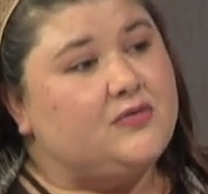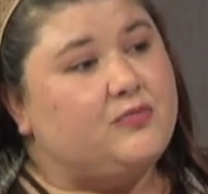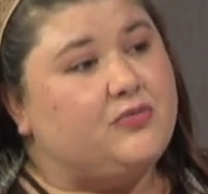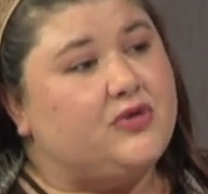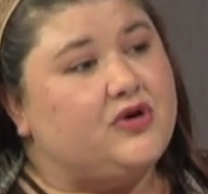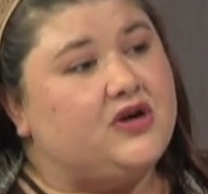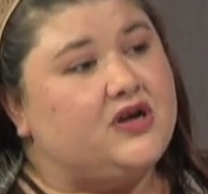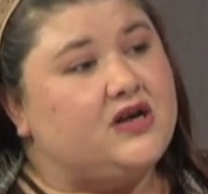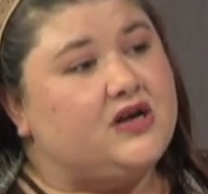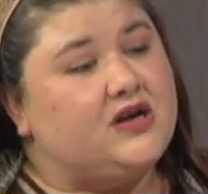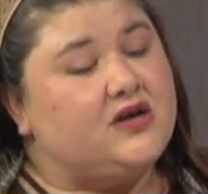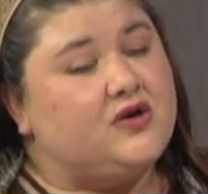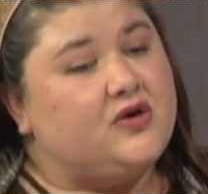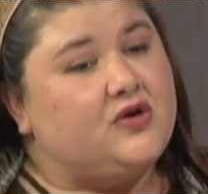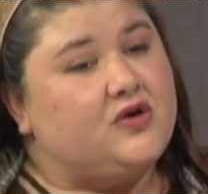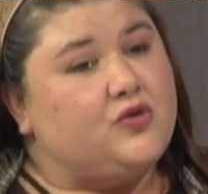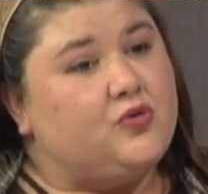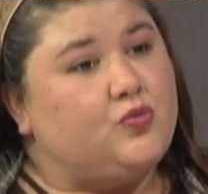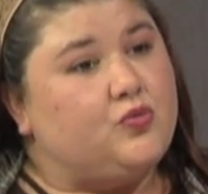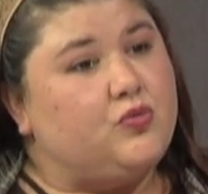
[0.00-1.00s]
But
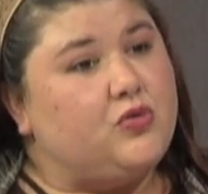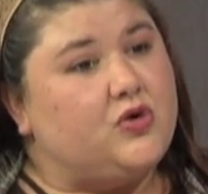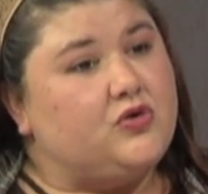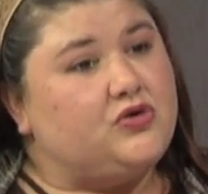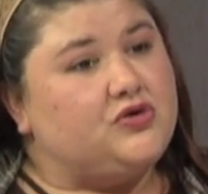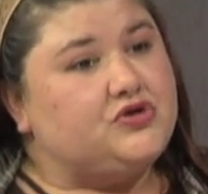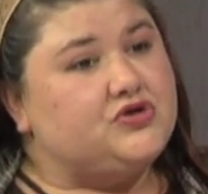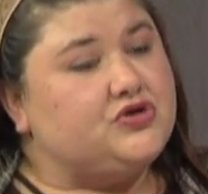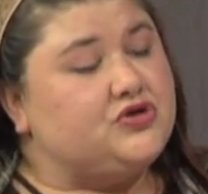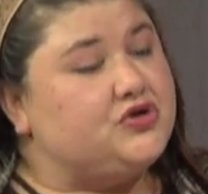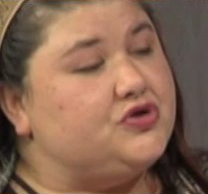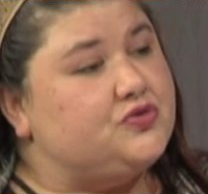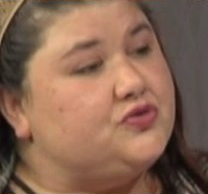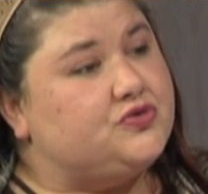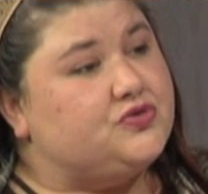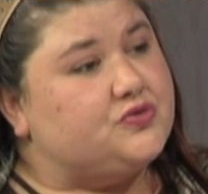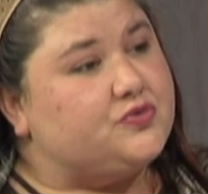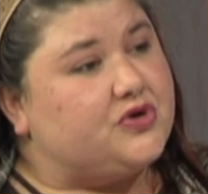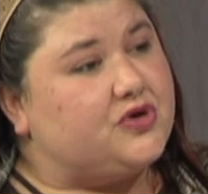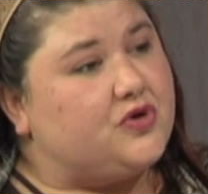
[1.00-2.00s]
what do you
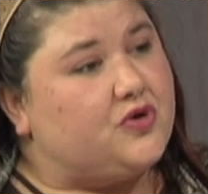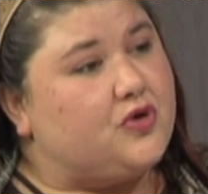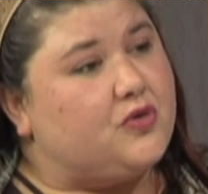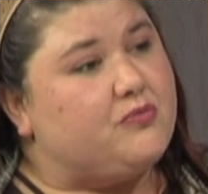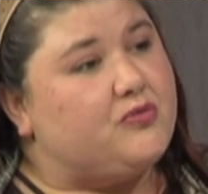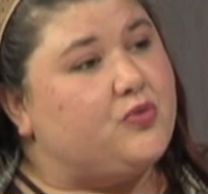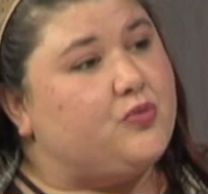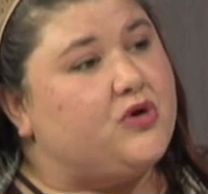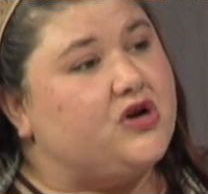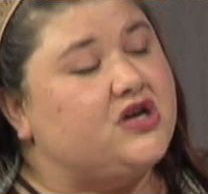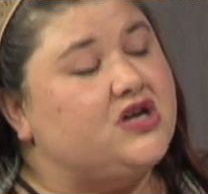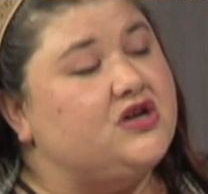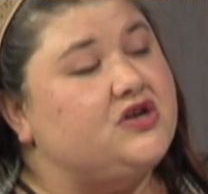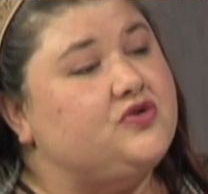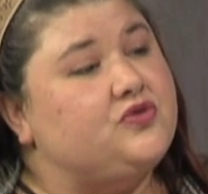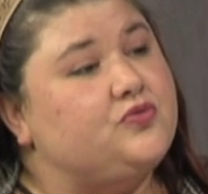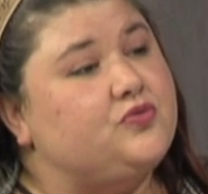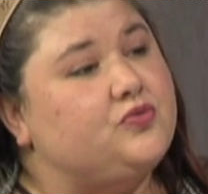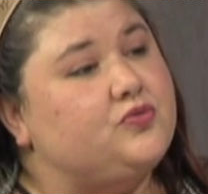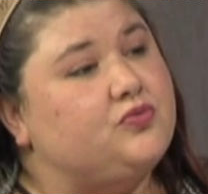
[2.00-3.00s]
do at home and what can
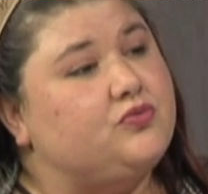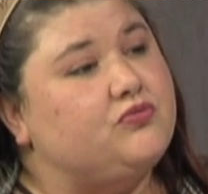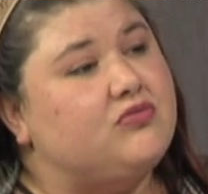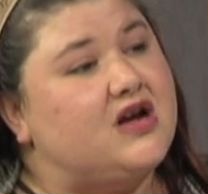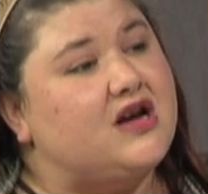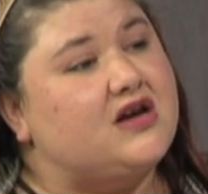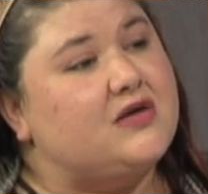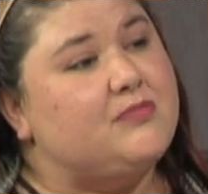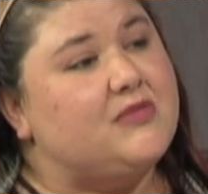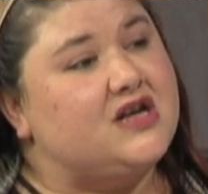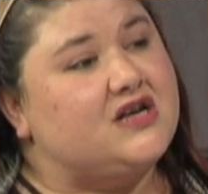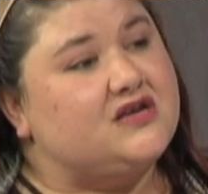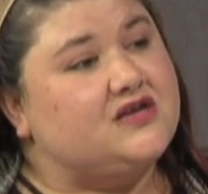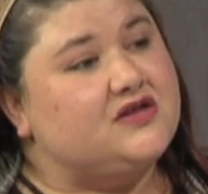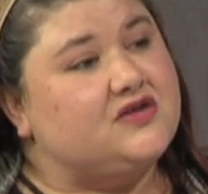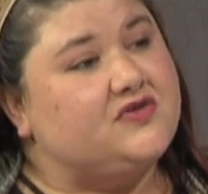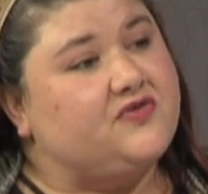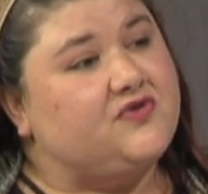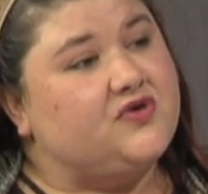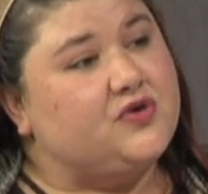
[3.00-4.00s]
you recommend
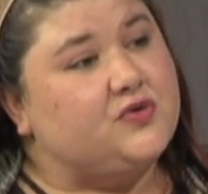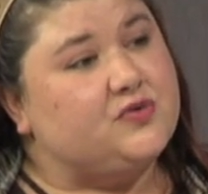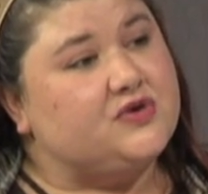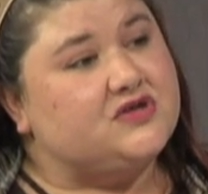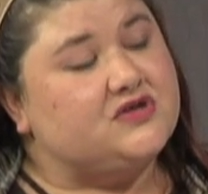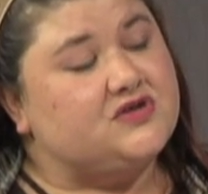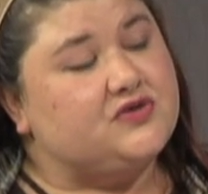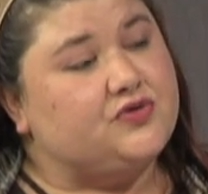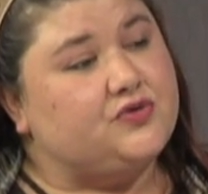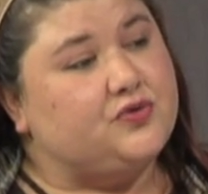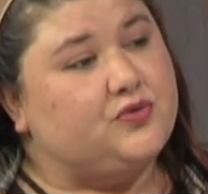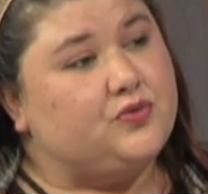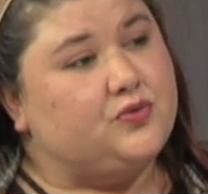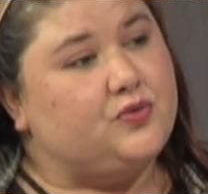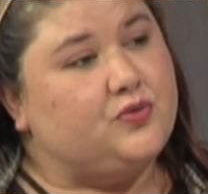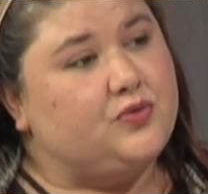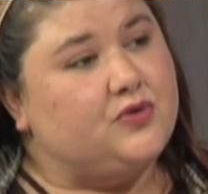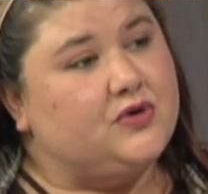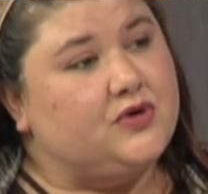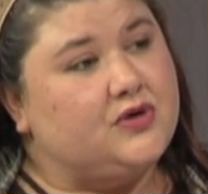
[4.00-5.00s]
to the viewers
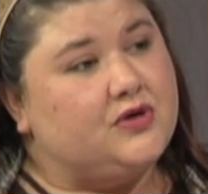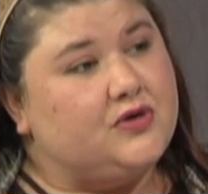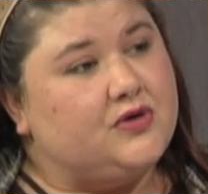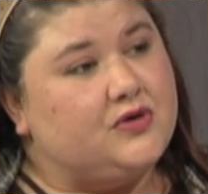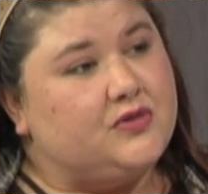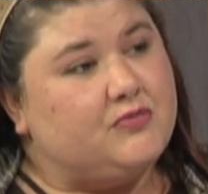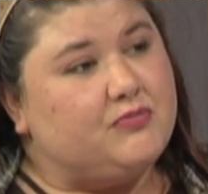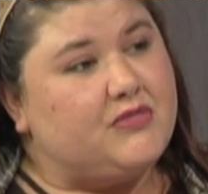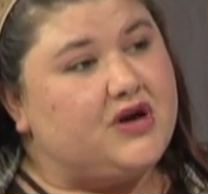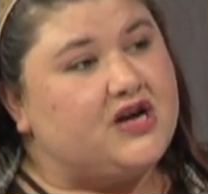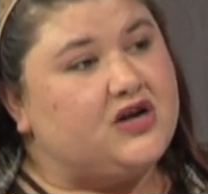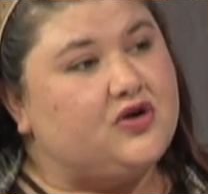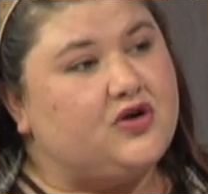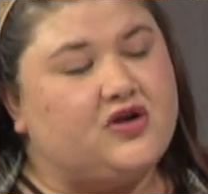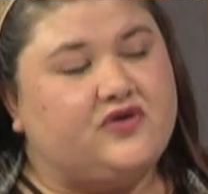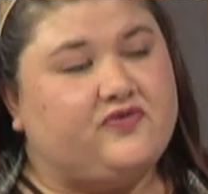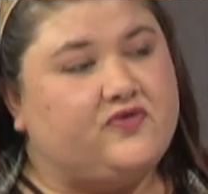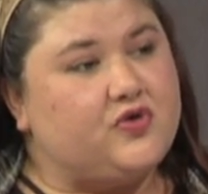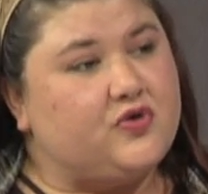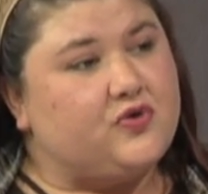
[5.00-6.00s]
who might
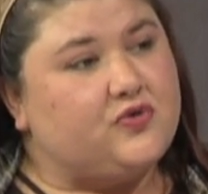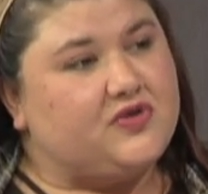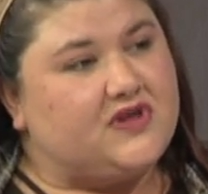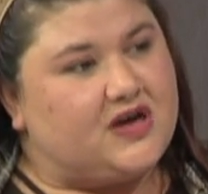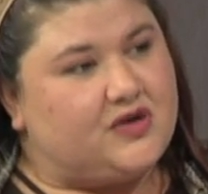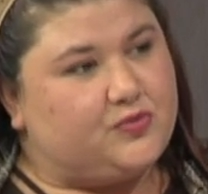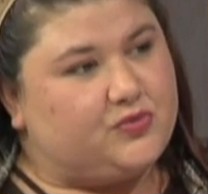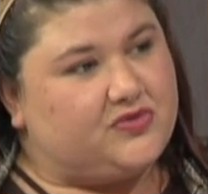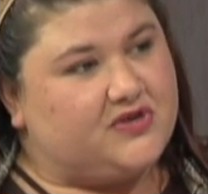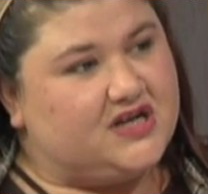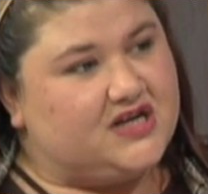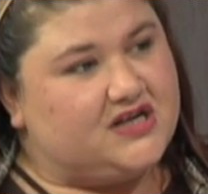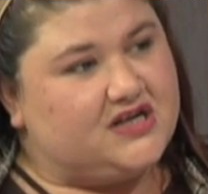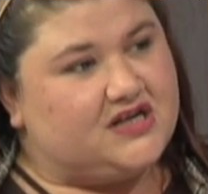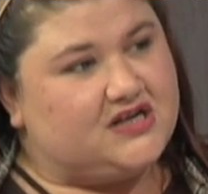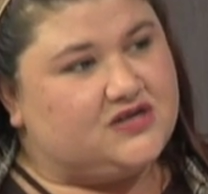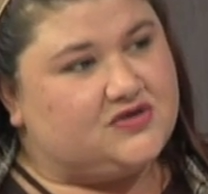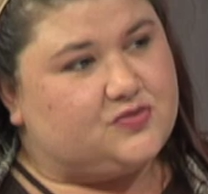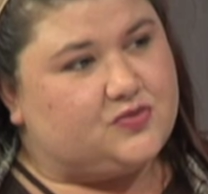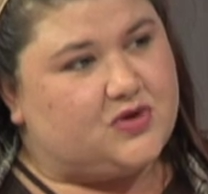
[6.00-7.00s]
not have known that they
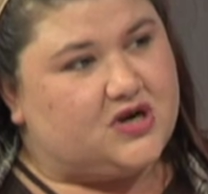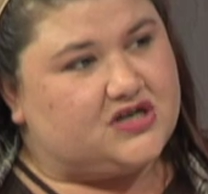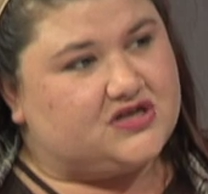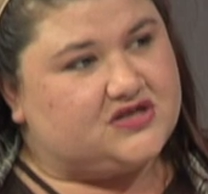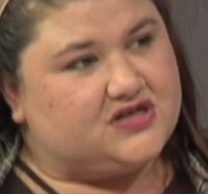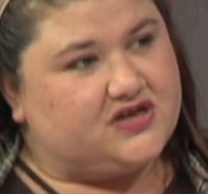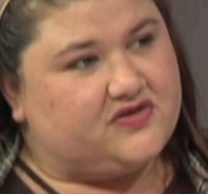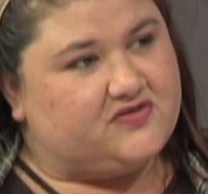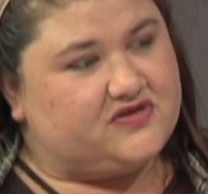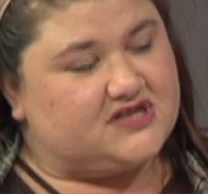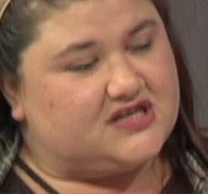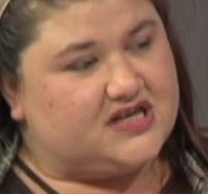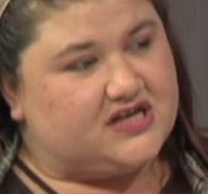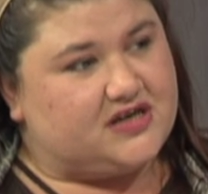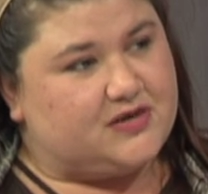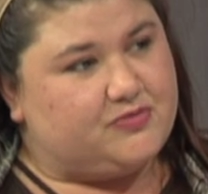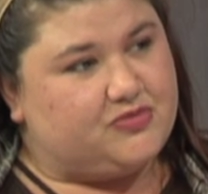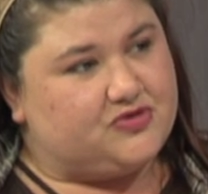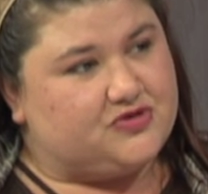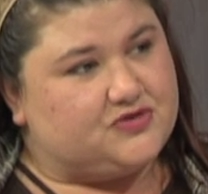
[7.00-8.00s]
need to wash their
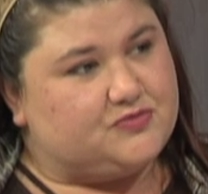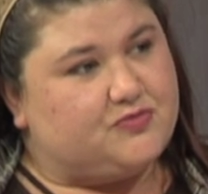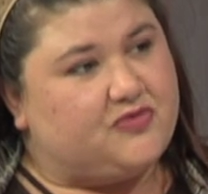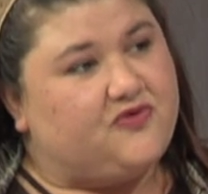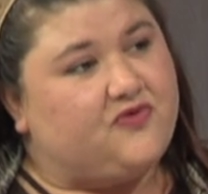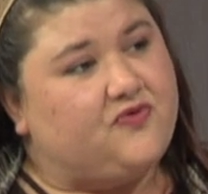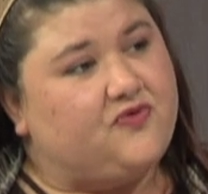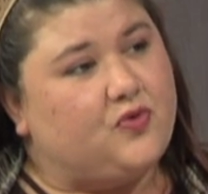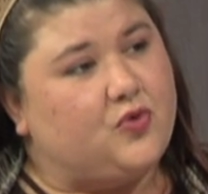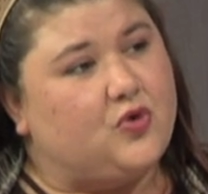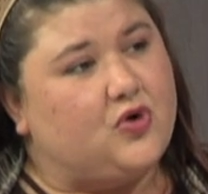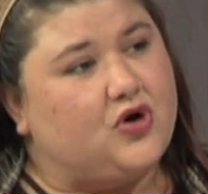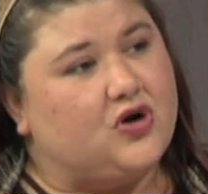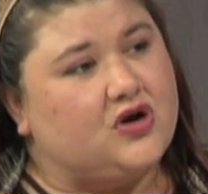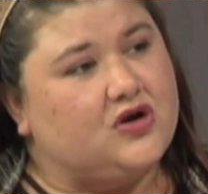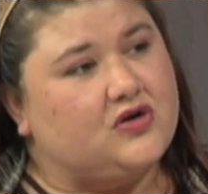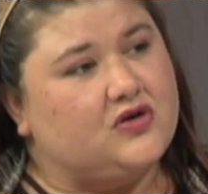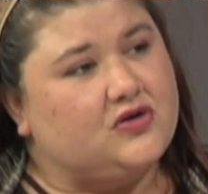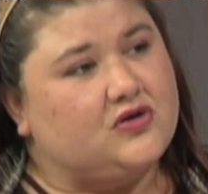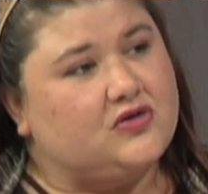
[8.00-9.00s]
recyclables before